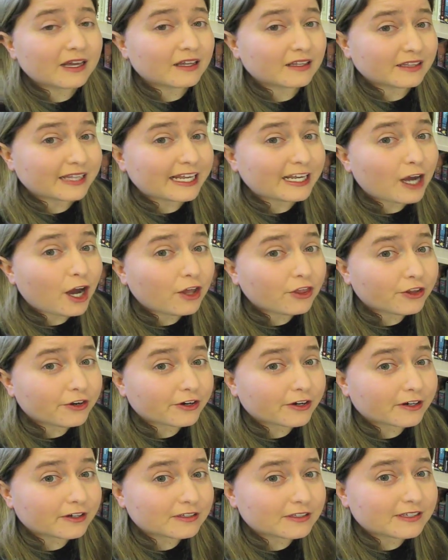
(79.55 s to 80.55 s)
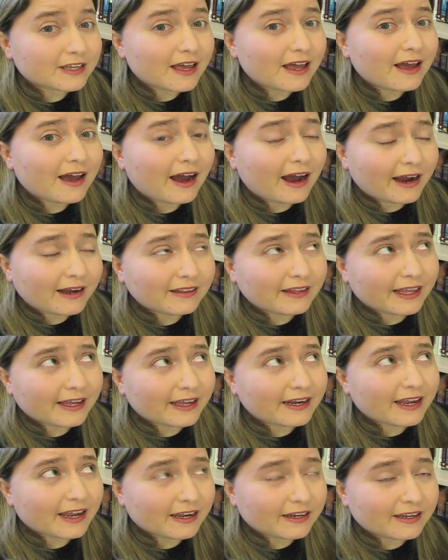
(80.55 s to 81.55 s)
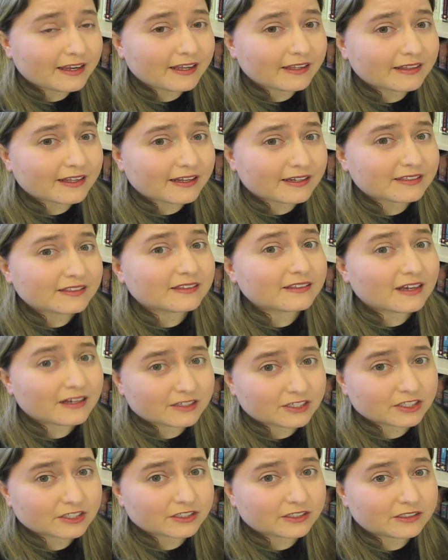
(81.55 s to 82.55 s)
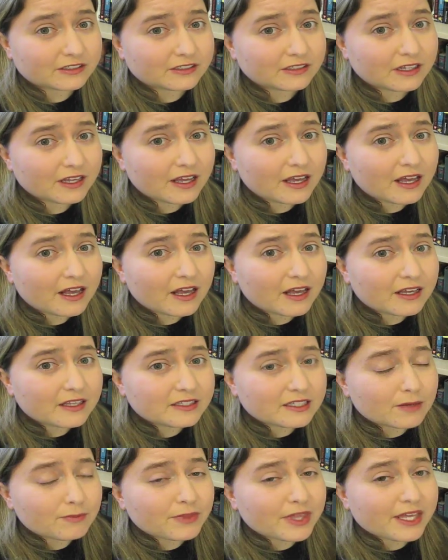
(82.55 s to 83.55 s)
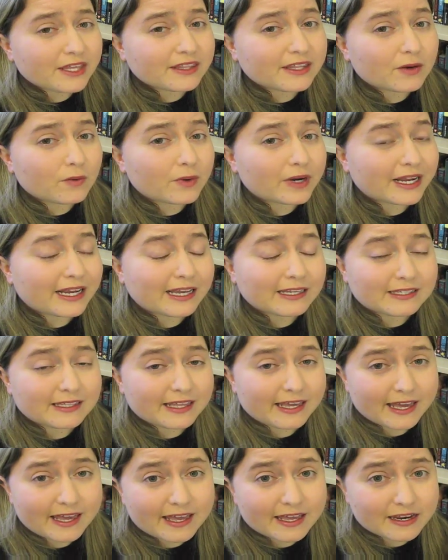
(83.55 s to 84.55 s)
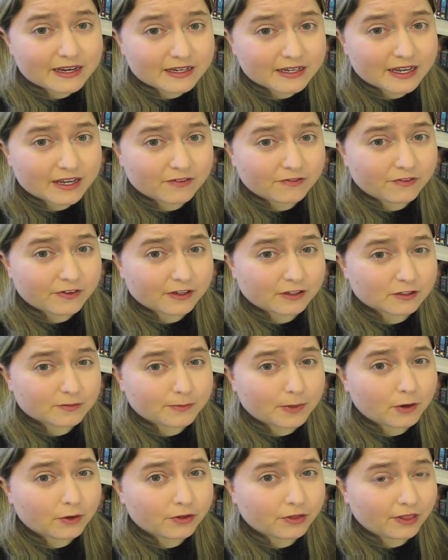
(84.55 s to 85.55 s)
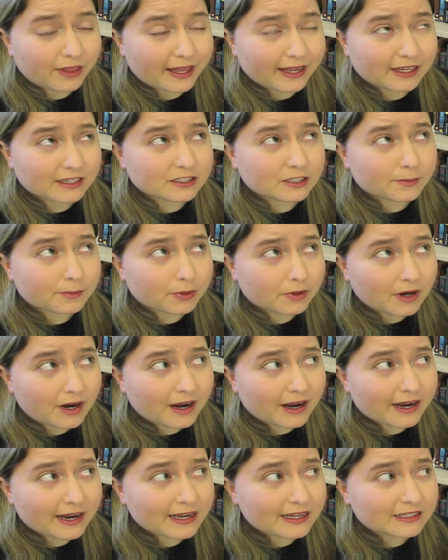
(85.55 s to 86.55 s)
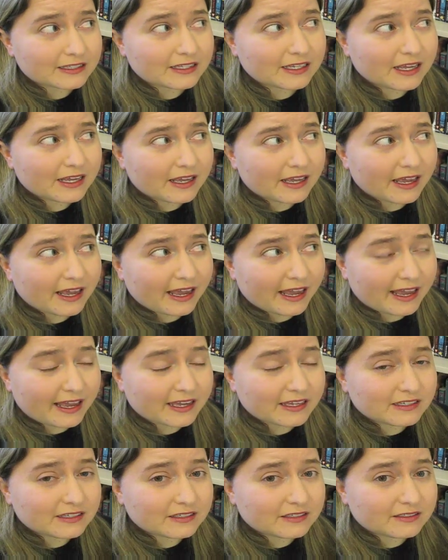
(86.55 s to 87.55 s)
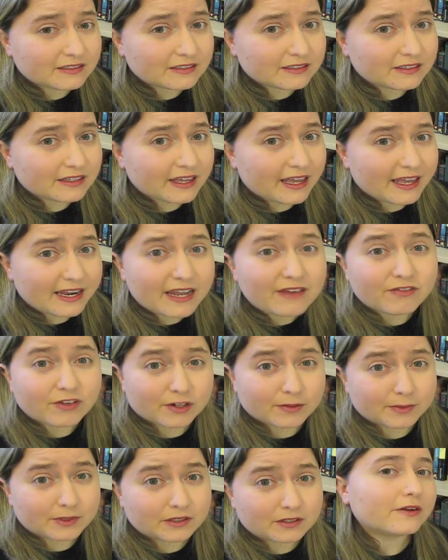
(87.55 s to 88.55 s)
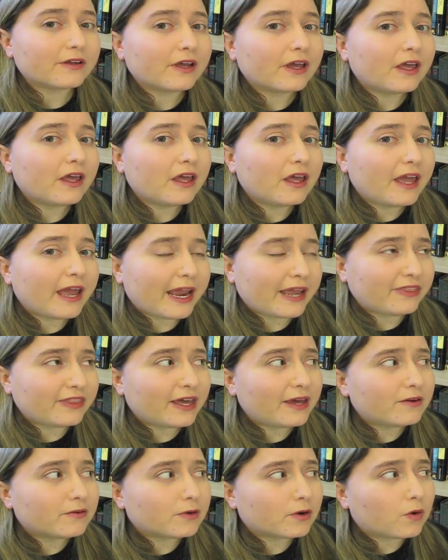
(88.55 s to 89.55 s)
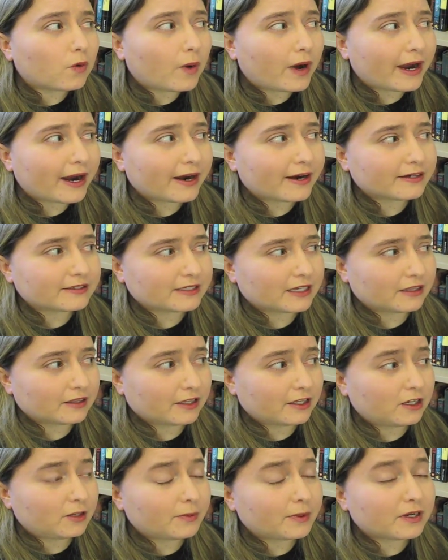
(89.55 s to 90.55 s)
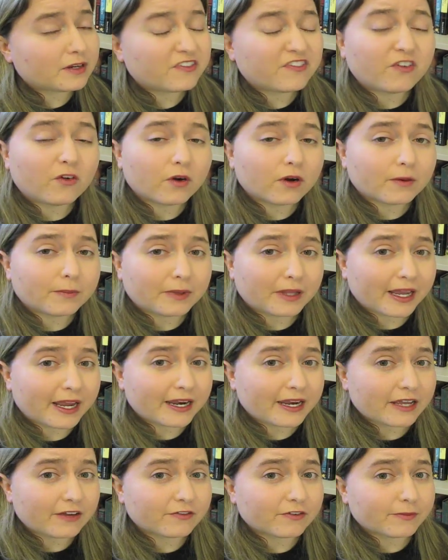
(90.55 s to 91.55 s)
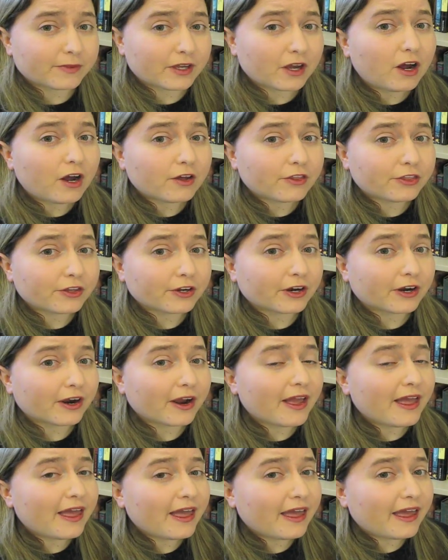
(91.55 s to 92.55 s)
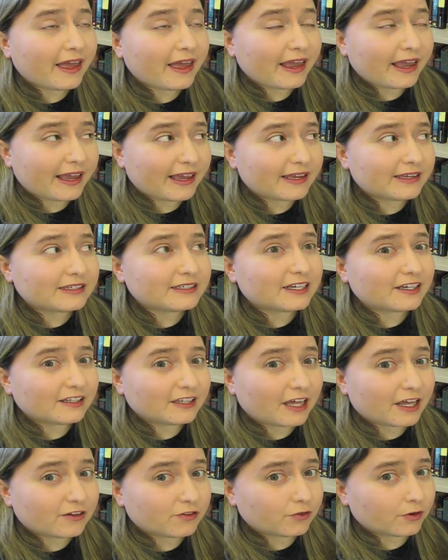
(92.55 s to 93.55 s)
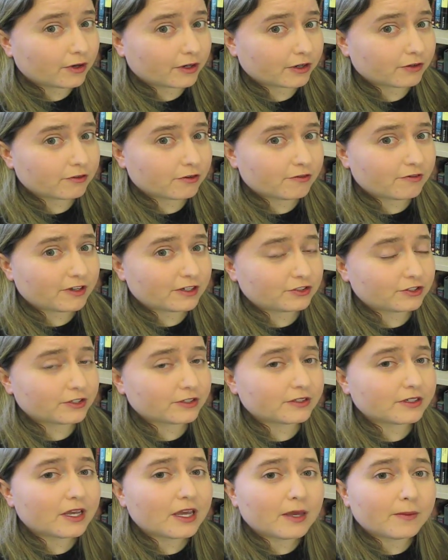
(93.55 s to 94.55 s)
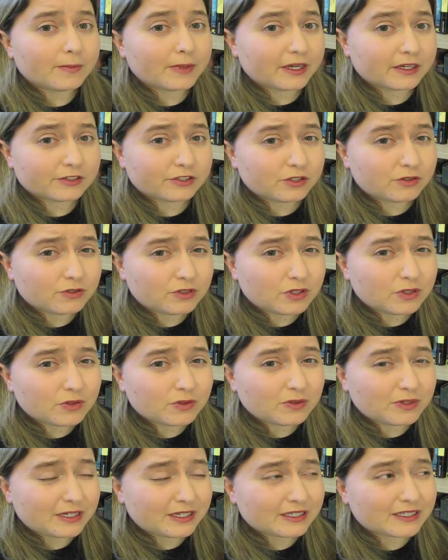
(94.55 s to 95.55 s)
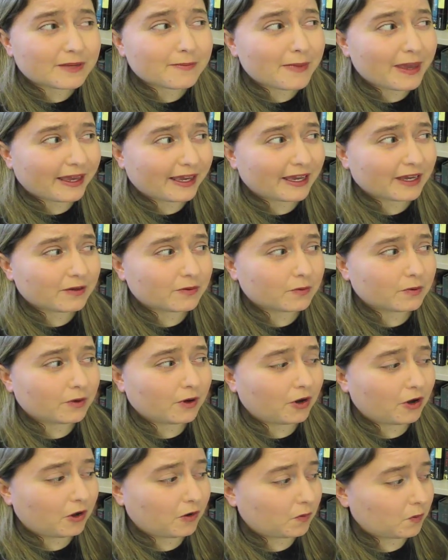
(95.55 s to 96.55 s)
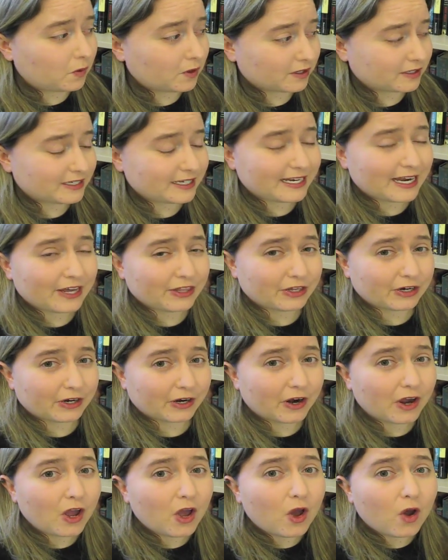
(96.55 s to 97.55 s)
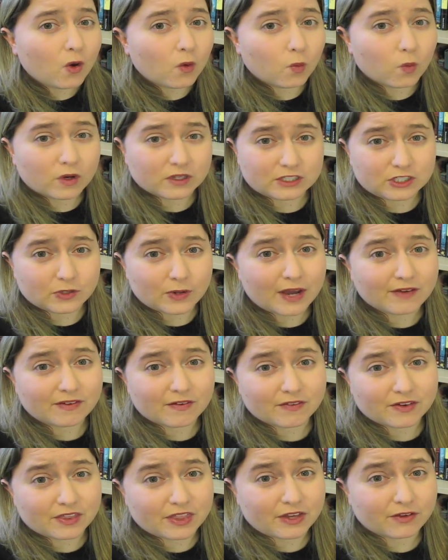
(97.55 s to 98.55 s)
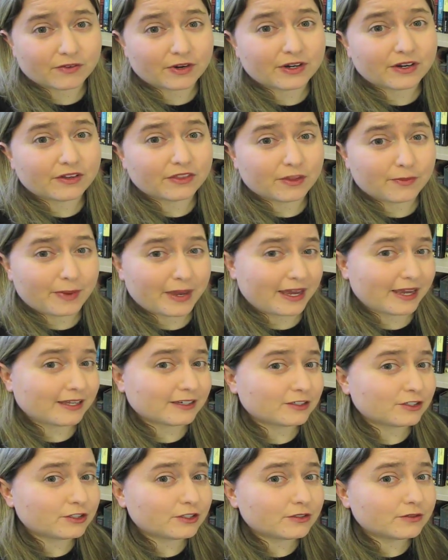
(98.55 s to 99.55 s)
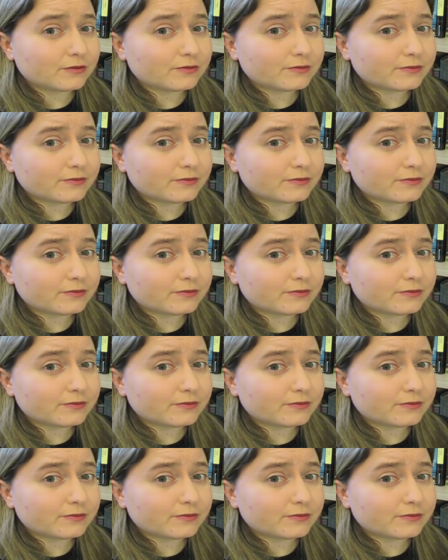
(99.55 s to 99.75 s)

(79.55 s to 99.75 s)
Like all the nerds, I like an ending that is logical. Something that when I get to the end, it feels both like a surprise and inevitable. And that requires a little bit of foreplanning from the author and a lot of work and revision, because you do need to make it all work together once you have everything written on the page.